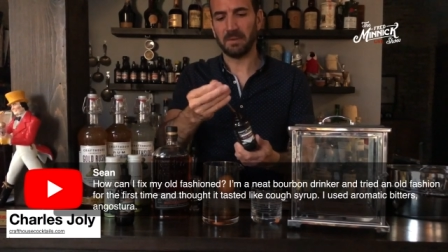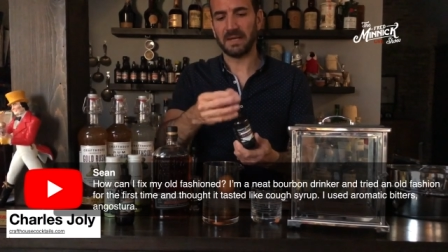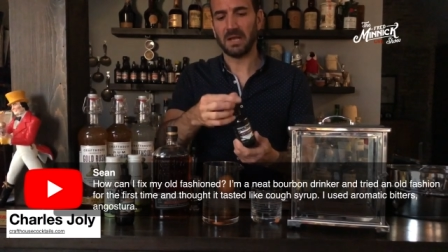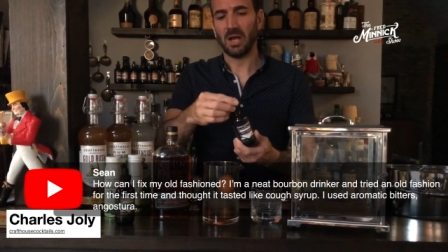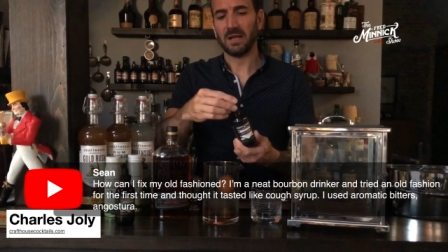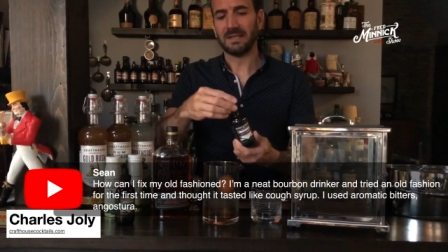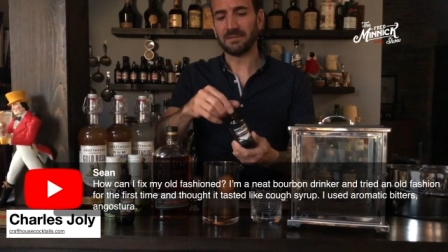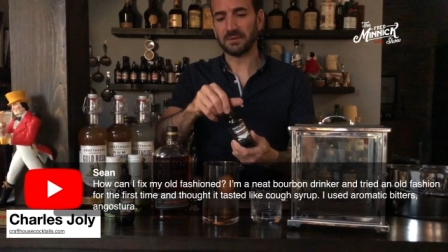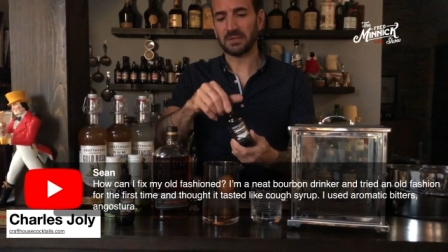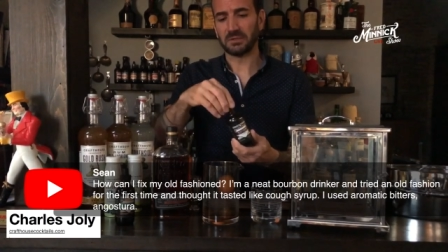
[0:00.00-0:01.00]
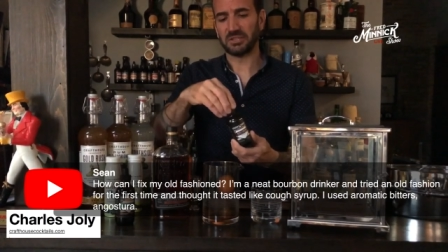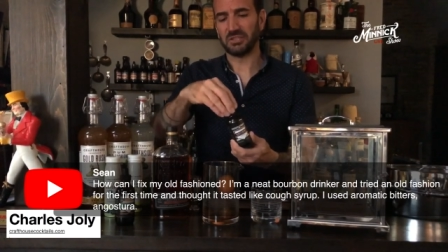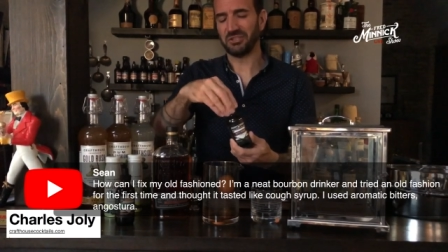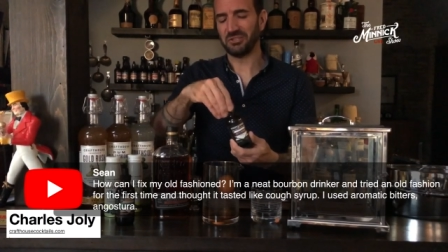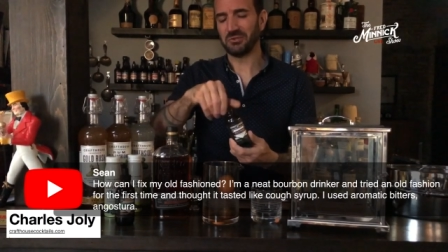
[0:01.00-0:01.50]
bit difficult
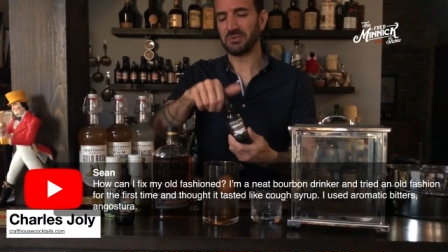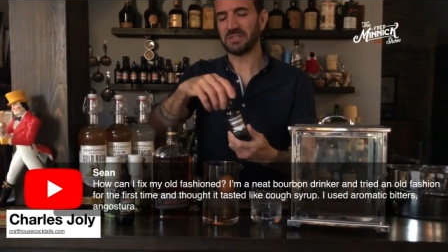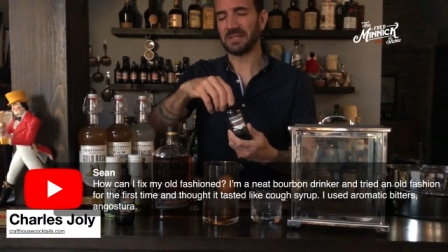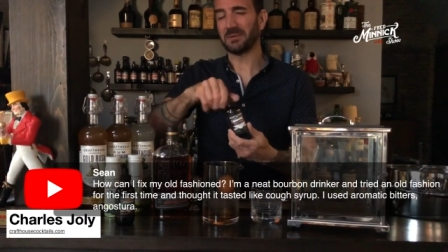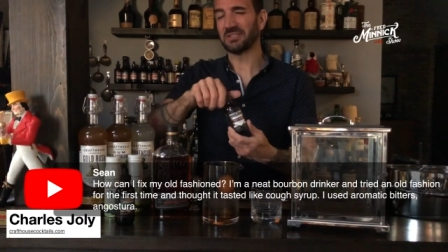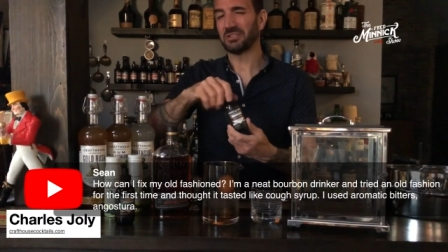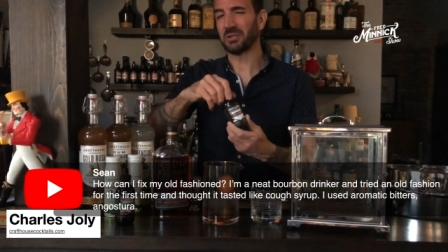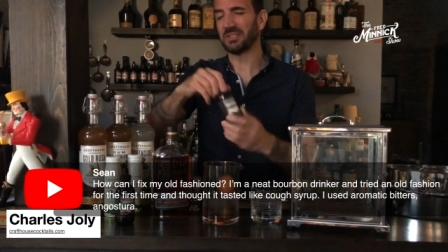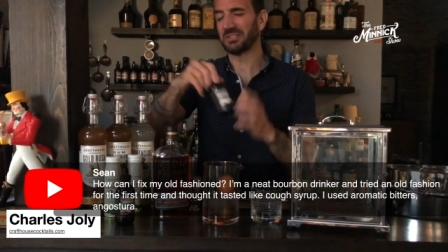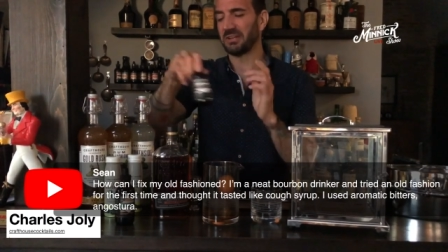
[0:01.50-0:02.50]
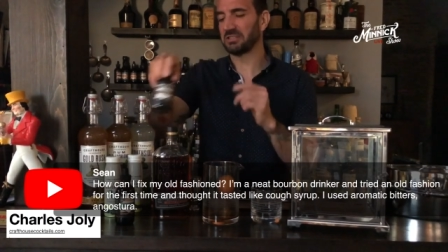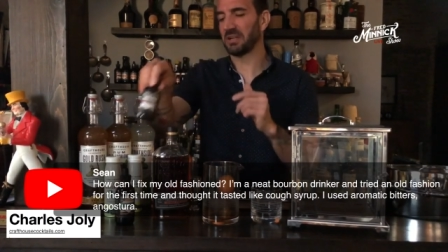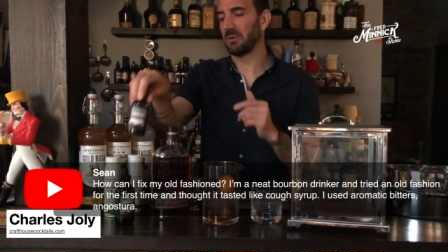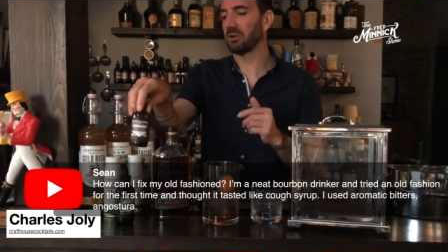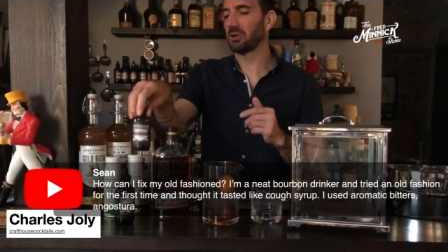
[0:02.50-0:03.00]
to choose because I wasn't sure which
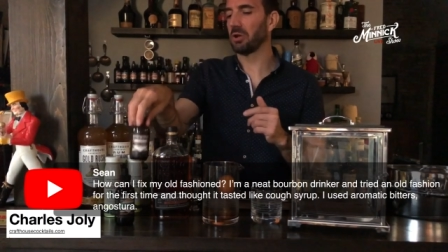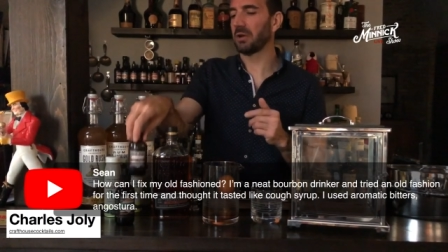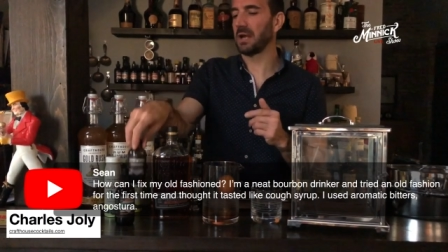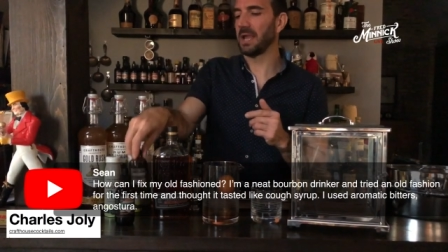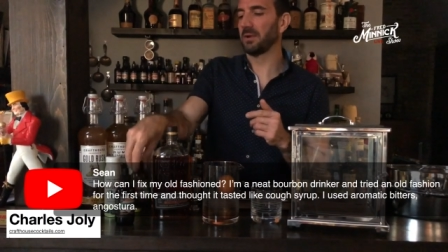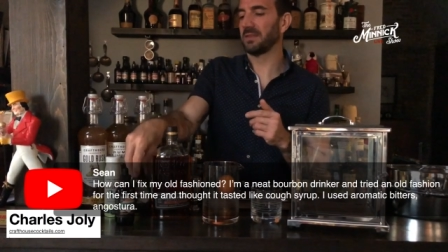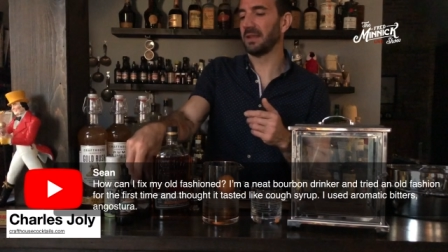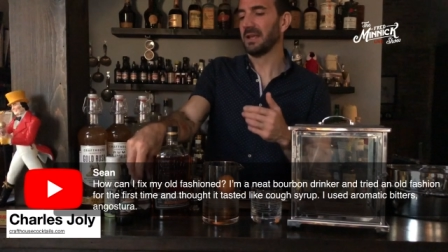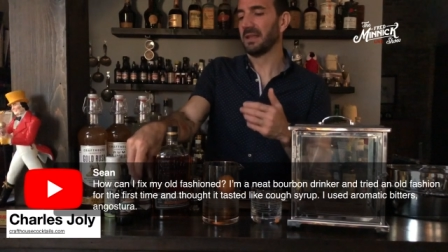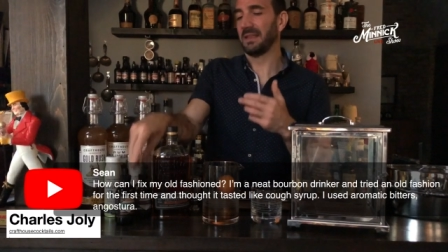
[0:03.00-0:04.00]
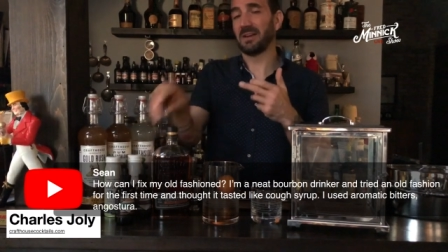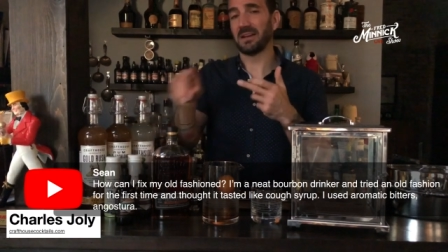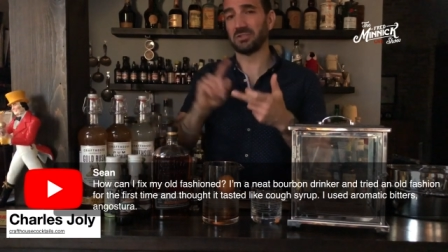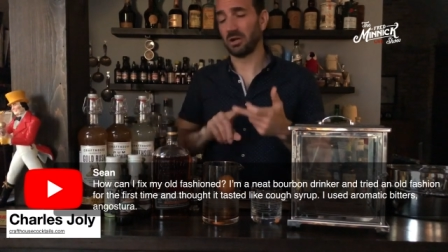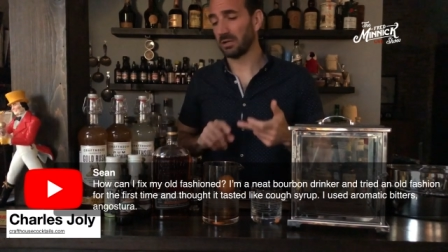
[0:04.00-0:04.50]
direction I want to go today with it. They've
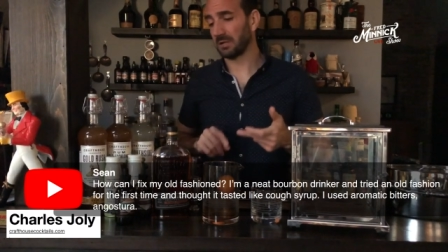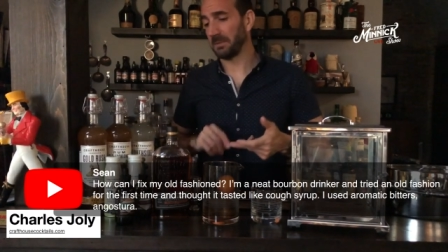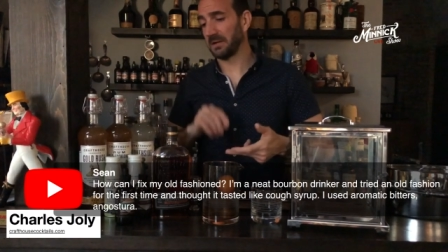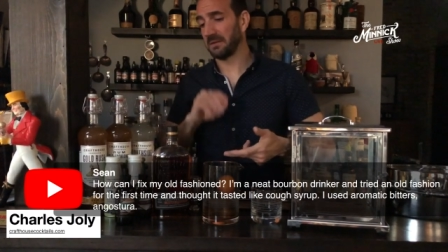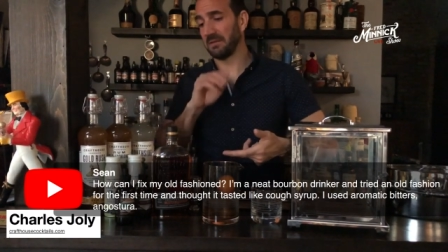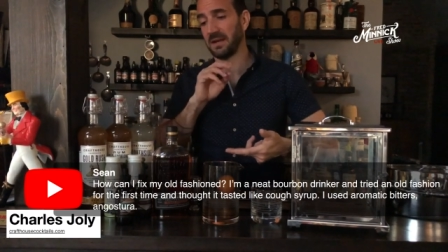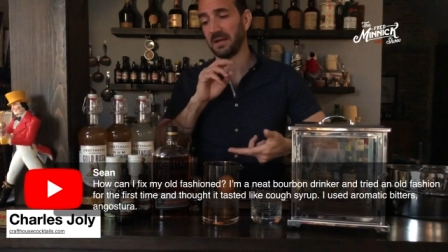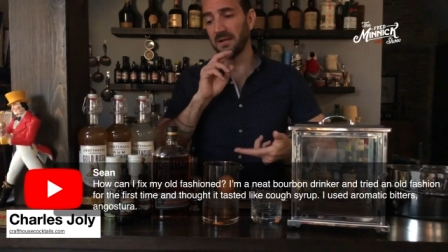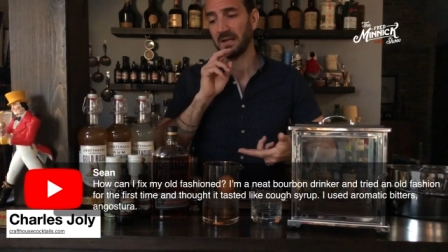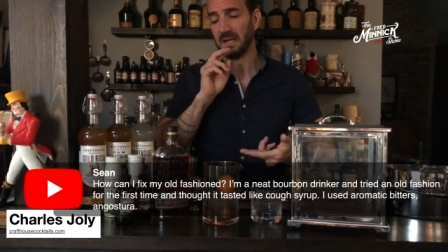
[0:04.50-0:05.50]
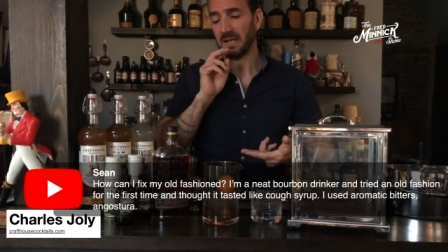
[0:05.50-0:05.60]
got a chocolate bitter, they've got a